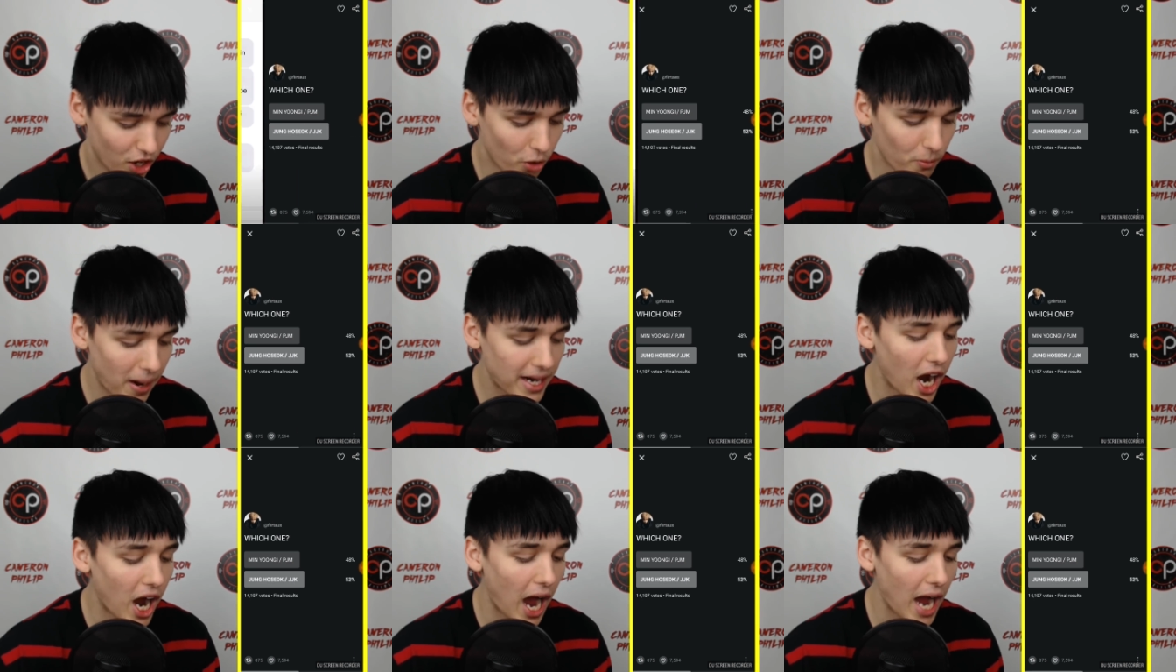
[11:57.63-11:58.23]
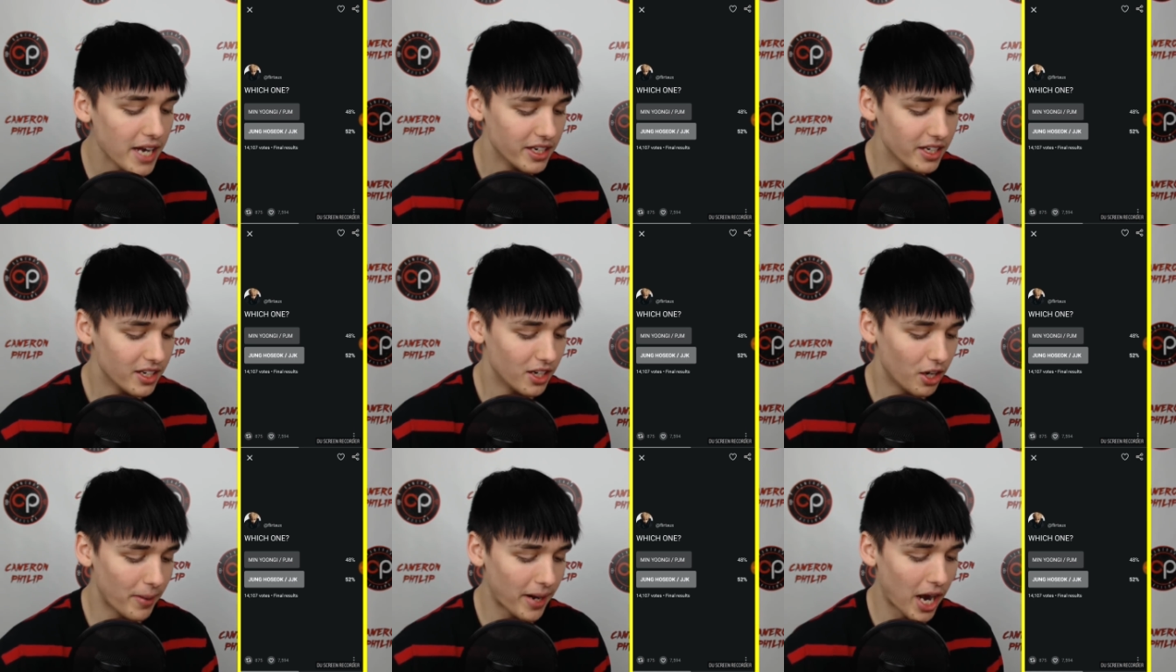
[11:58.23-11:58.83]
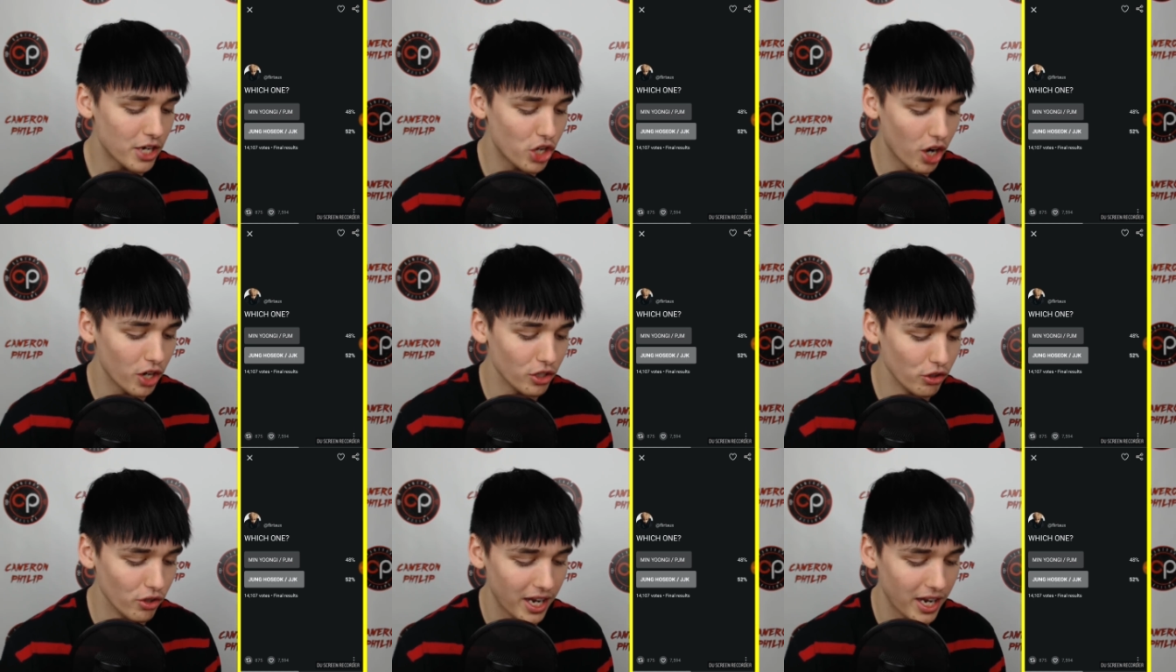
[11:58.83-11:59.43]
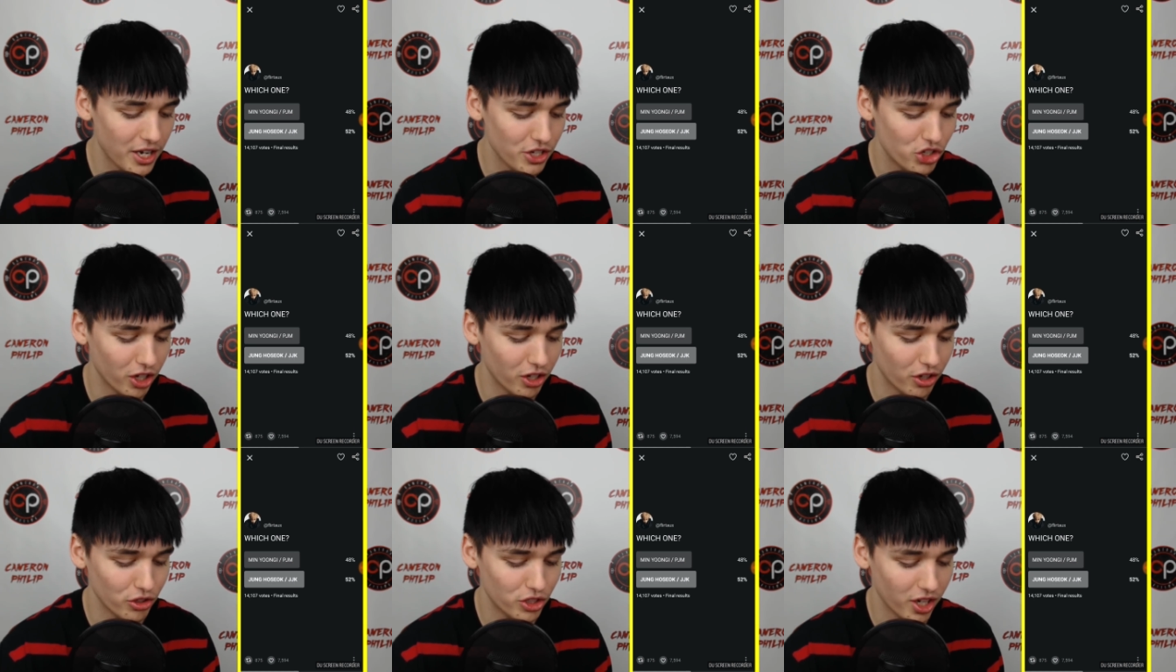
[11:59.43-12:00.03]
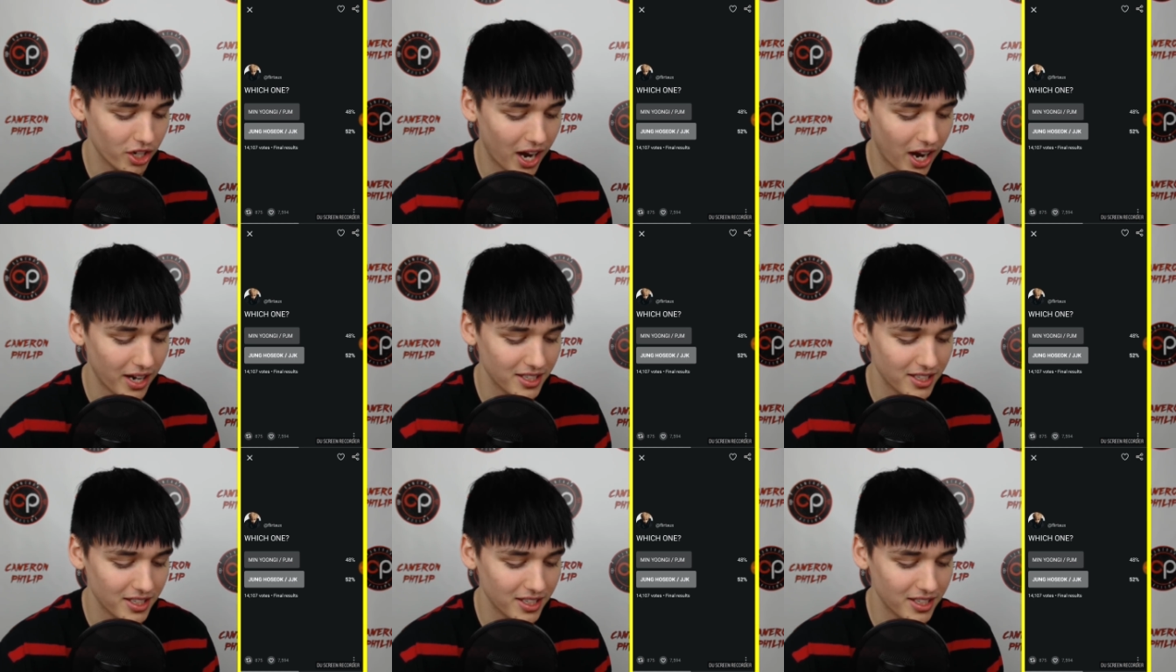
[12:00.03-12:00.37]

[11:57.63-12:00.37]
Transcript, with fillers: Oh my god! Oh my god, Jungkook and Hoseok got